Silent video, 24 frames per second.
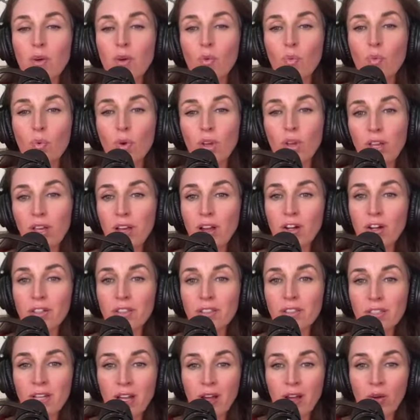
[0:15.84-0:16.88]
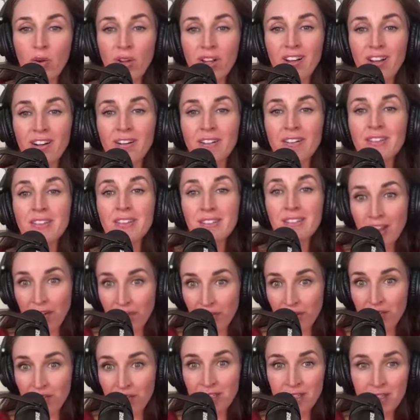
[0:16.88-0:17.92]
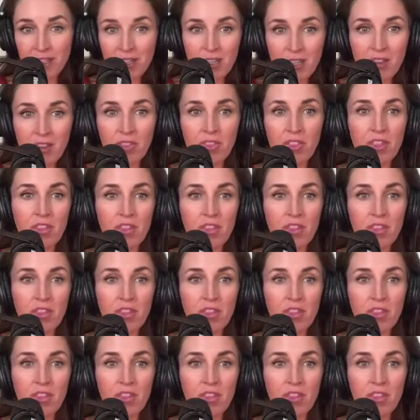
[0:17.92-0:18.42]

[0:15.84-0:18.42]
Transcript: We are now in our 17th